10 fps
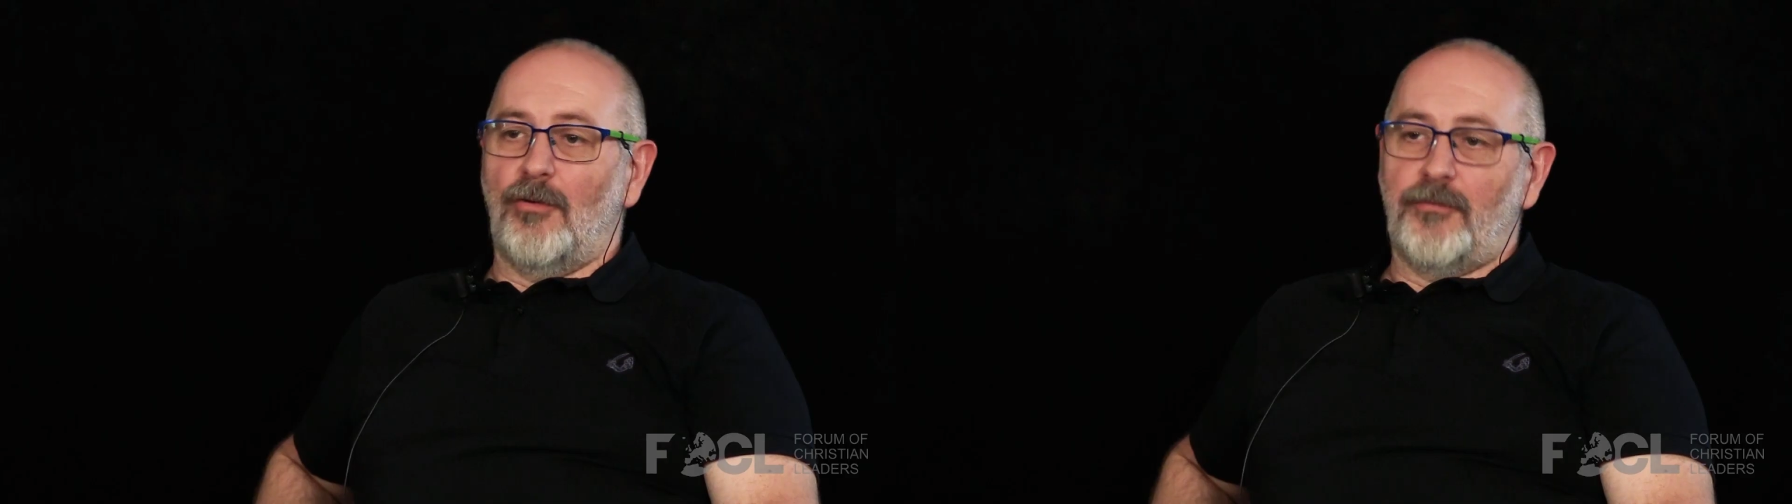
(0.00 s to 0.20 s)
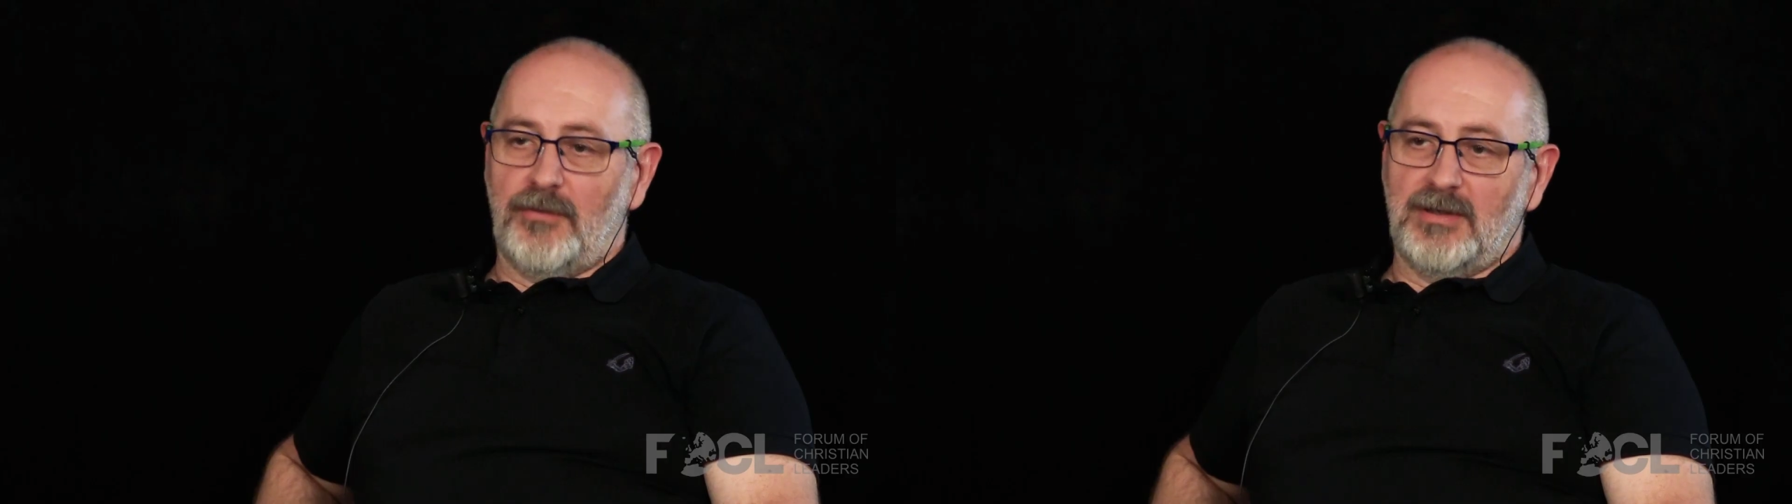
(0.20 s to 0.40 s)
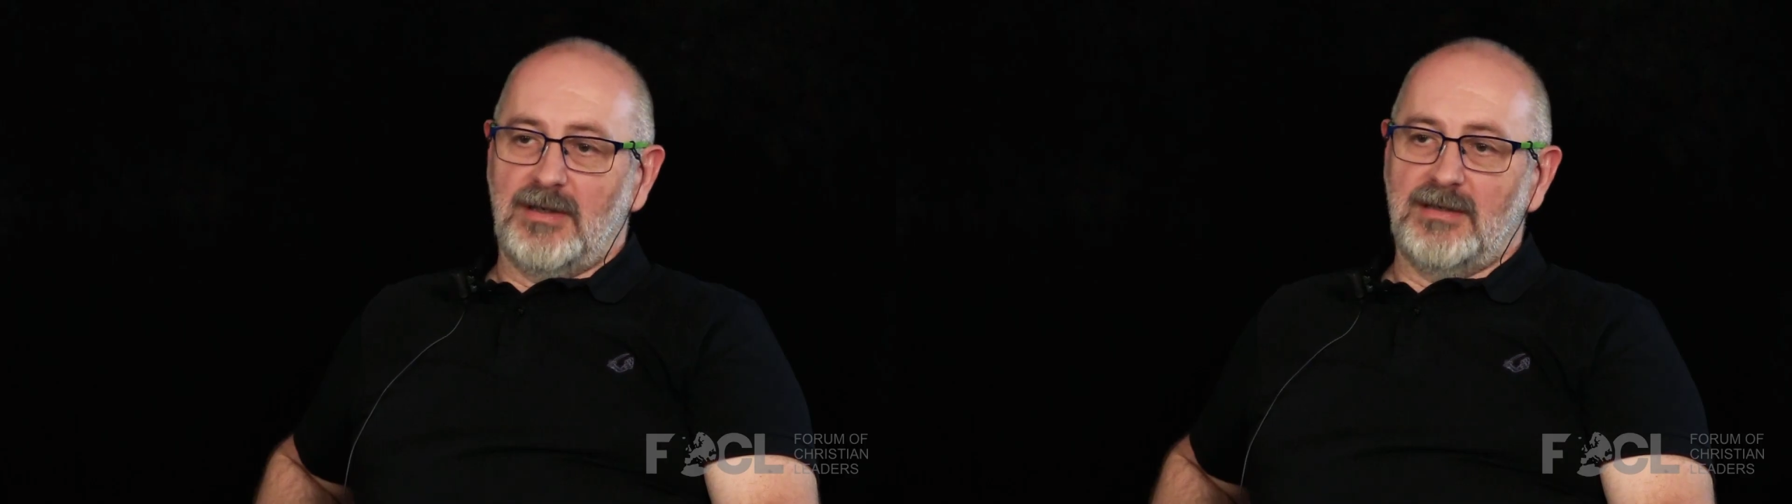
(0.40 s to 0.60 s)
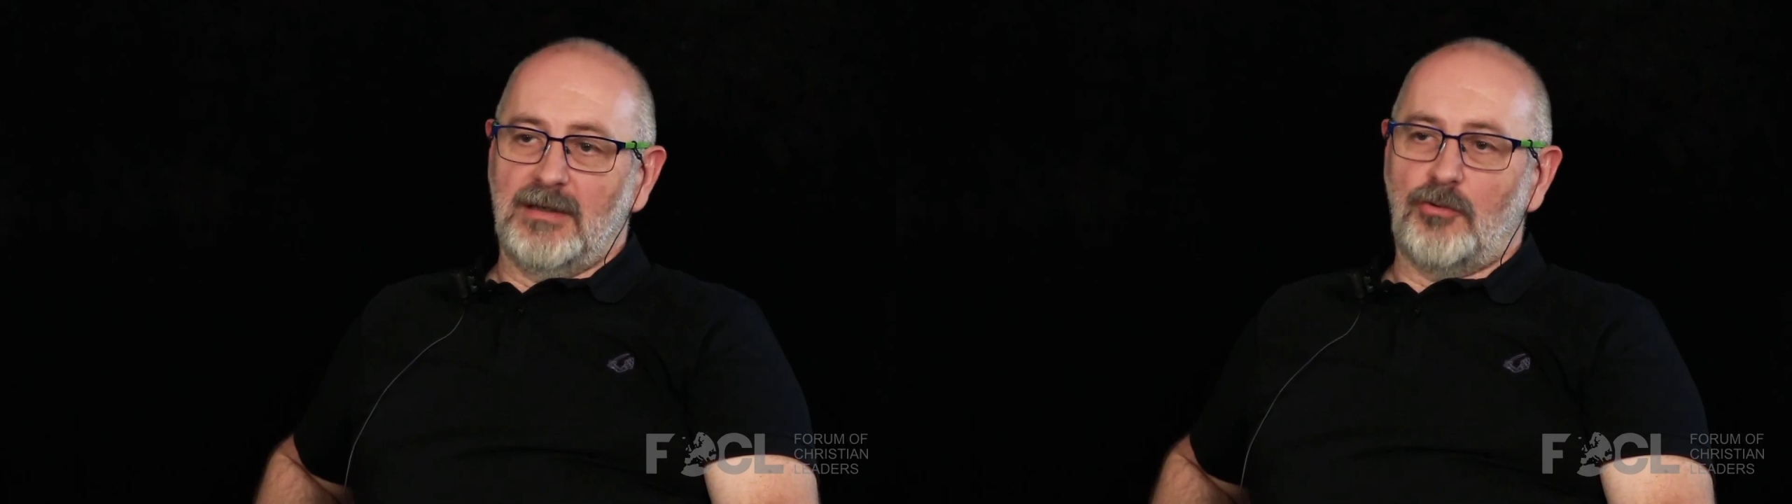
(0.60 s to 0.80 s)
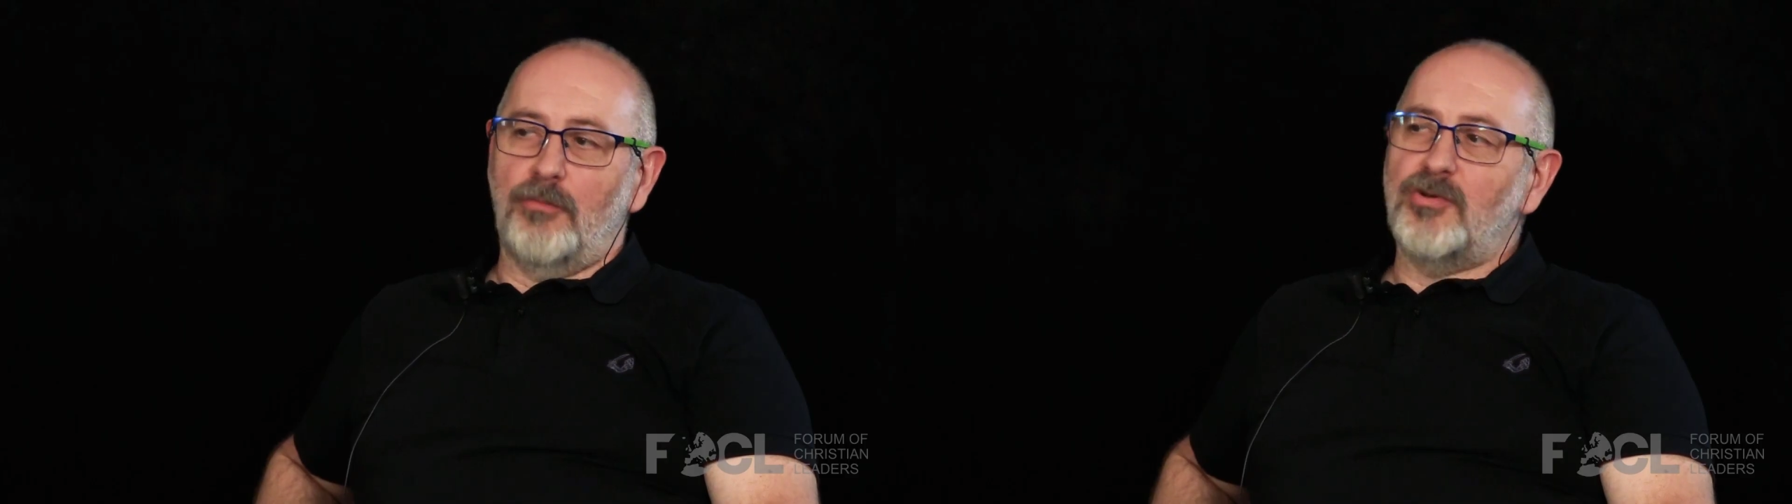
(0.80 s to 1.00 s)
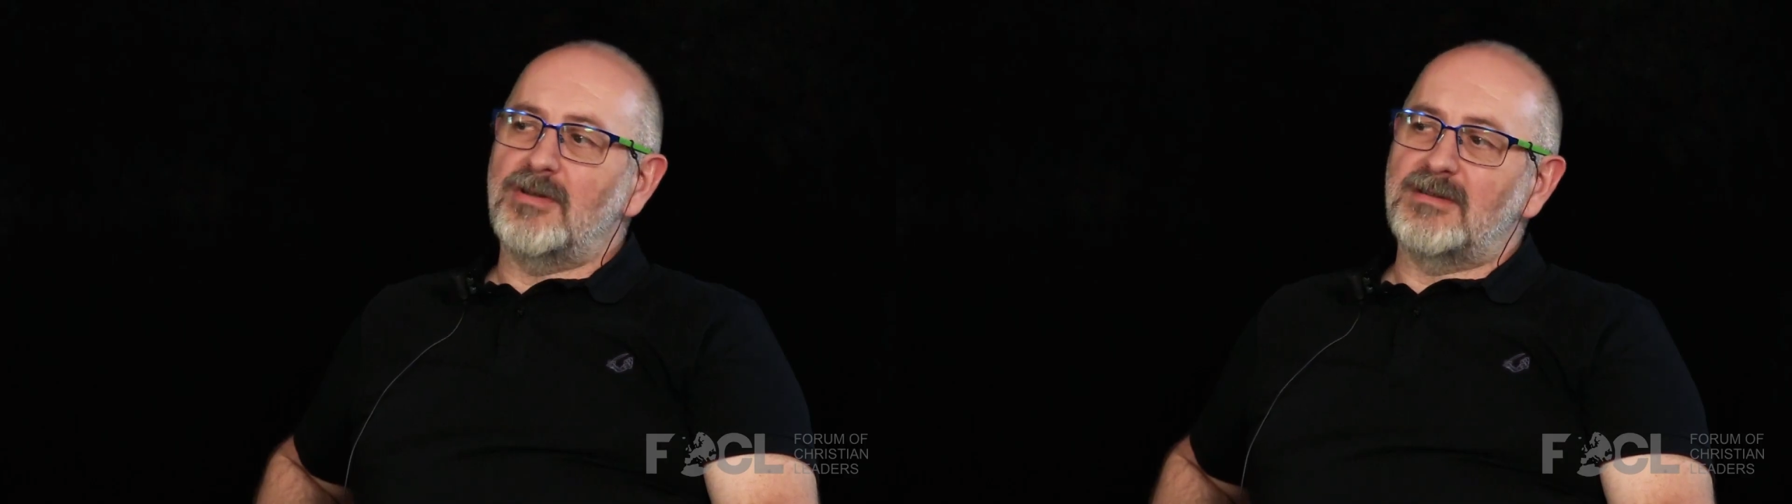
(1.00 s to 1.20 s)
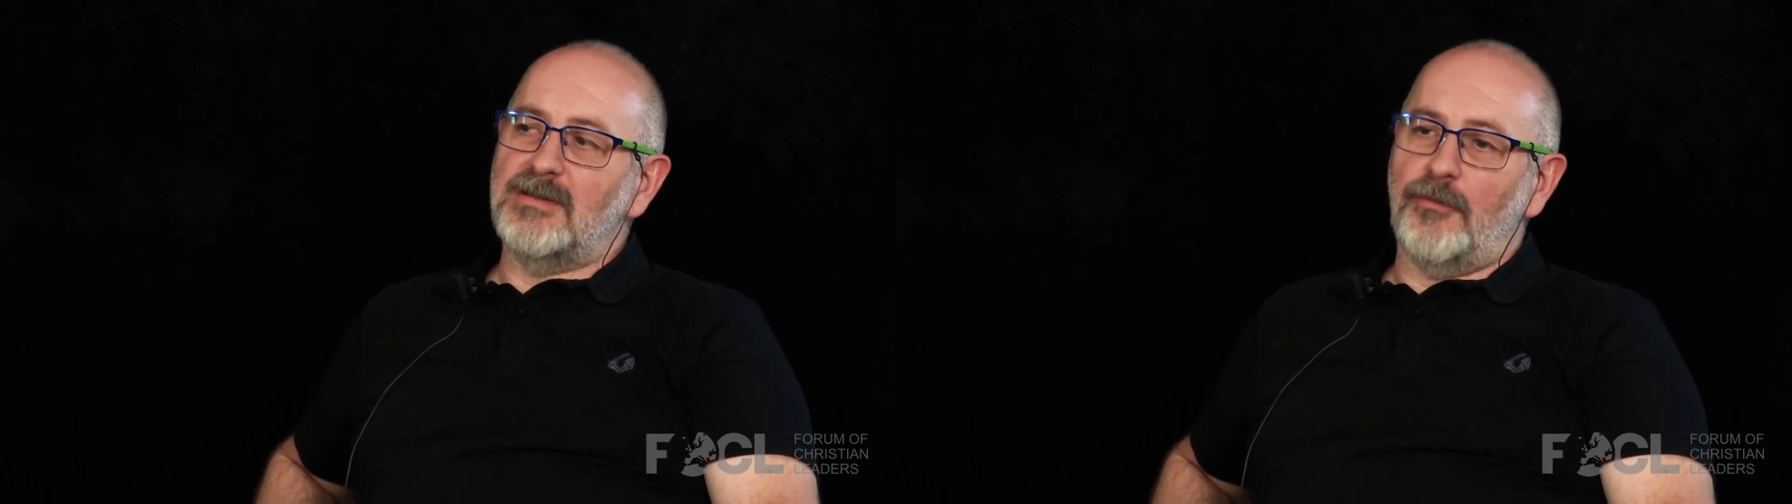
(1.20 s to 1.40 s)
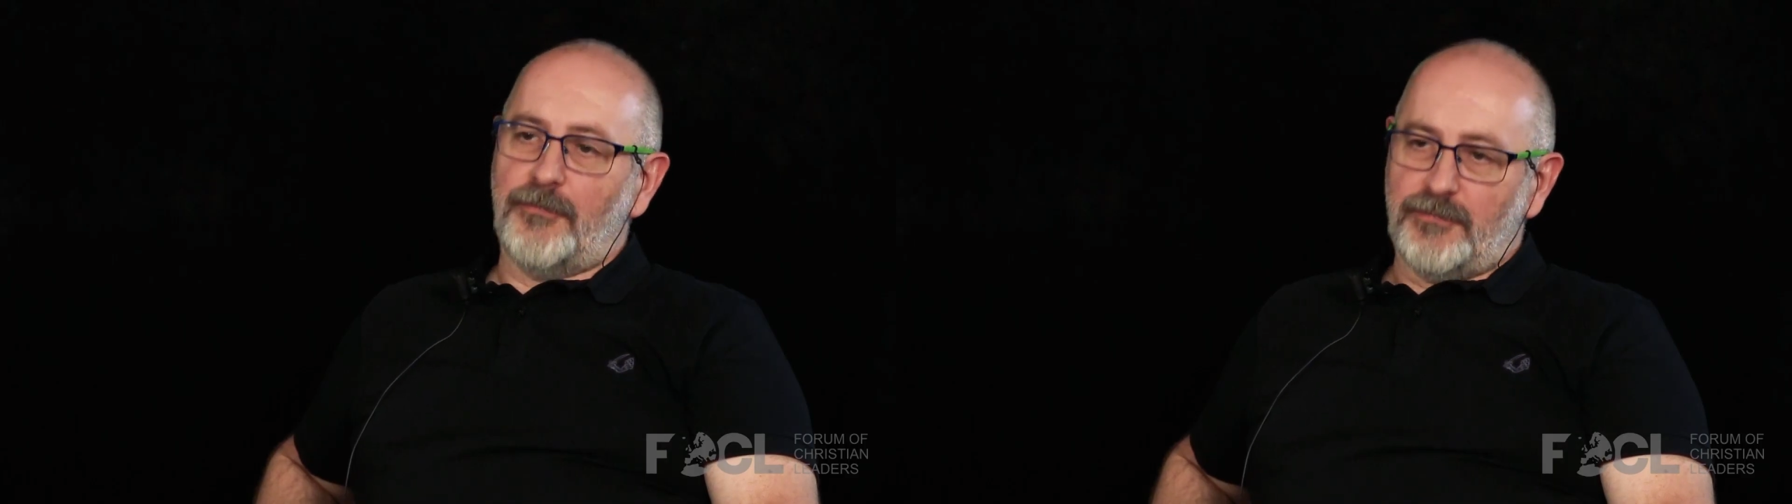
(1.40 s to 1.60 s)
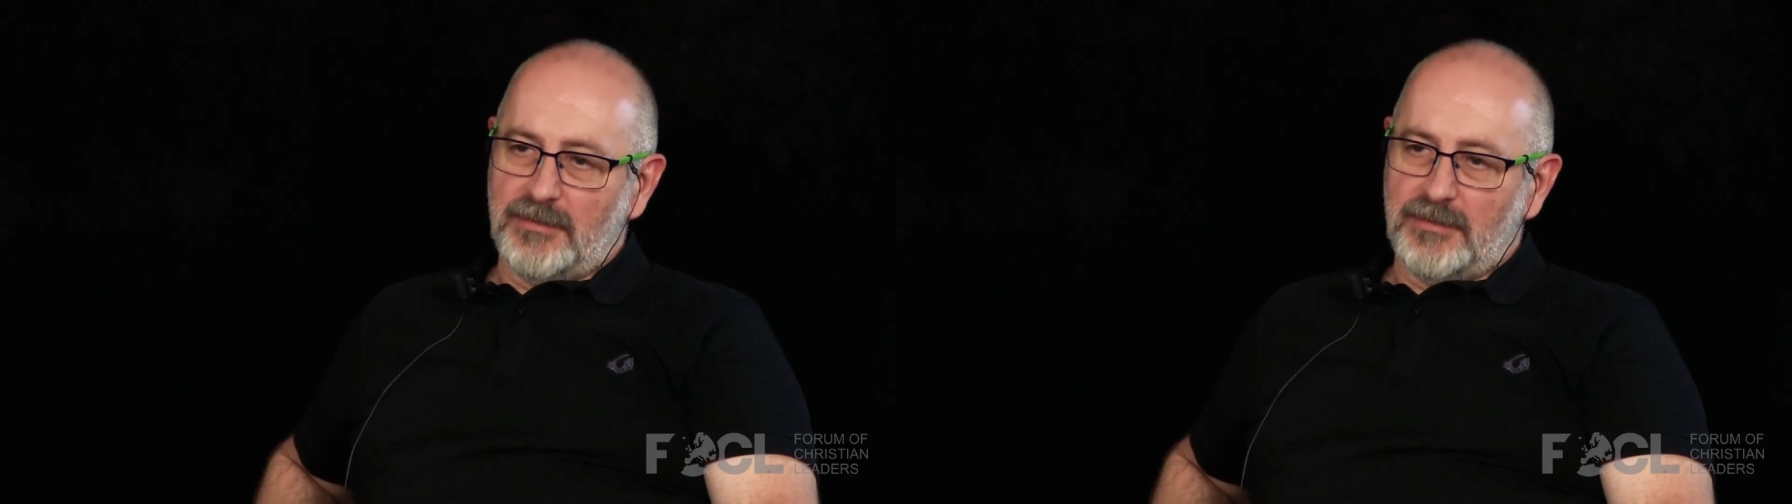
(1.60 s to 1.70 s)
of learning, community of,